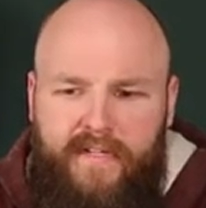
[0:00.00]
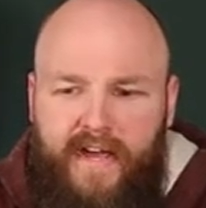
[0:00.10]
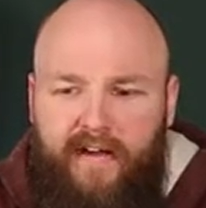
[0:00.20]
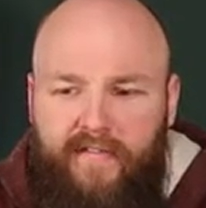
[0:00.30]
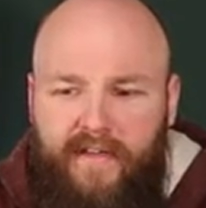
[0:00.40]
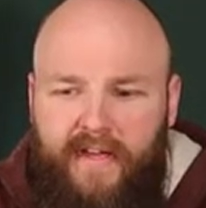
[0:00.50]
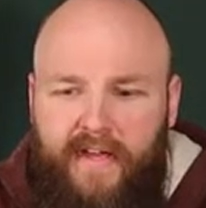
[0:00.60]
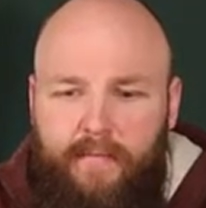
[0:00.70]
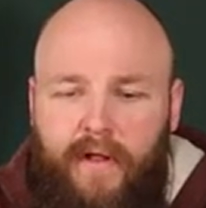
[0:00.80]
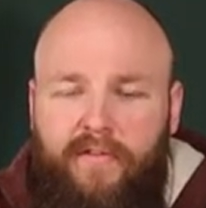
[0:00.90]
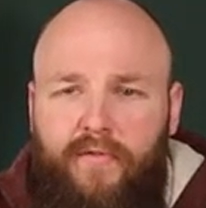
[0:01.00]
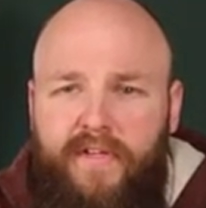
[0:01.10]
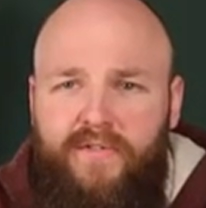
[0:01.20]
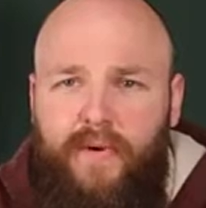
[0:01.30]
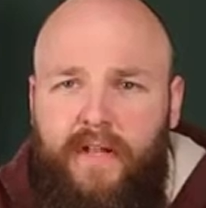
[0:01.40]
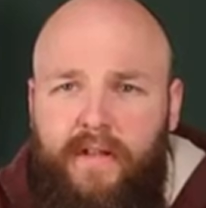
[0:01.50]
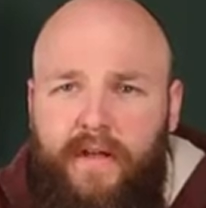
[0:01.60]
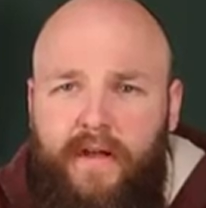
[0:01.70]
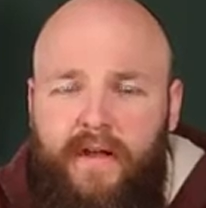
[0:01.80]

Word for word: it having a maltry as well,